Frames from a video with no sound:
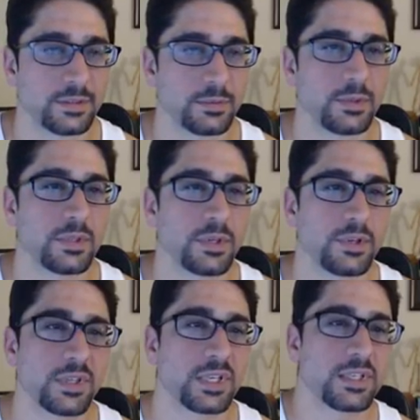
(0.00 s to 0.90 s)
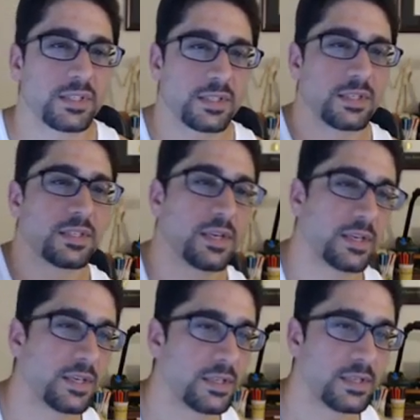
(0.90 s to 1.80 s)
Well, the good thing is he's not.
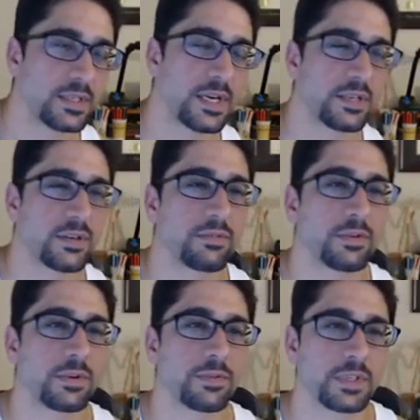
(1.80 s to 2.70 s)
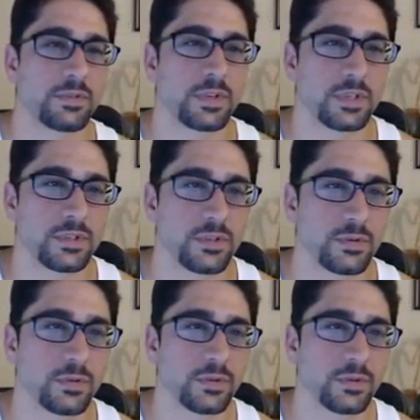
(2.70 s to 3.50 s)
His attacks are not very effective against you.